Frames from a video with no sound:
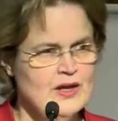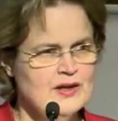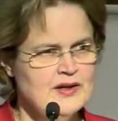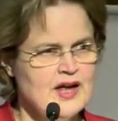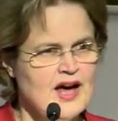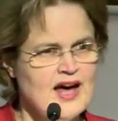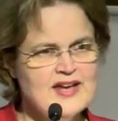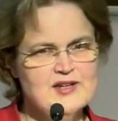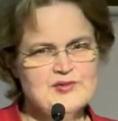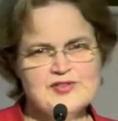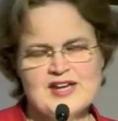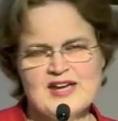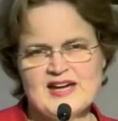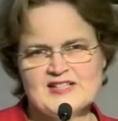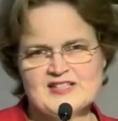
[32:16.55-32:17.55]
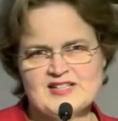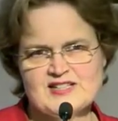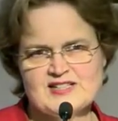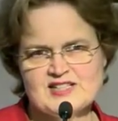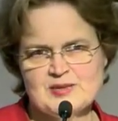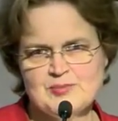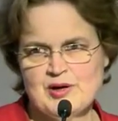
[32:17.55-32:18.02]
9 of the
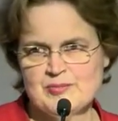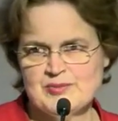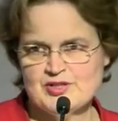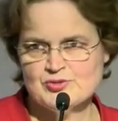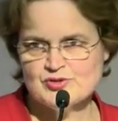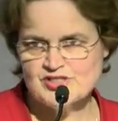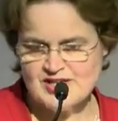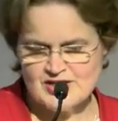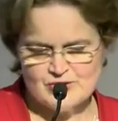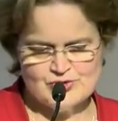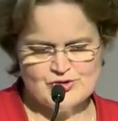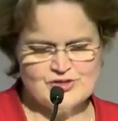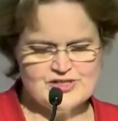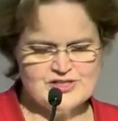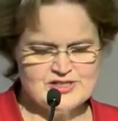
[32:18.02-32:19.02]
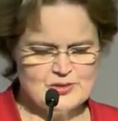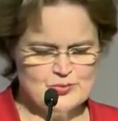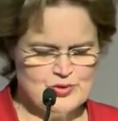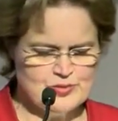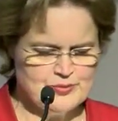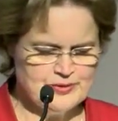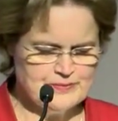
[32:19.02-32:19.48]
18 departmental secretaries are
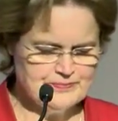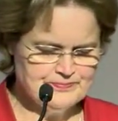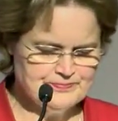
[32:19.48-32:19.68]
women.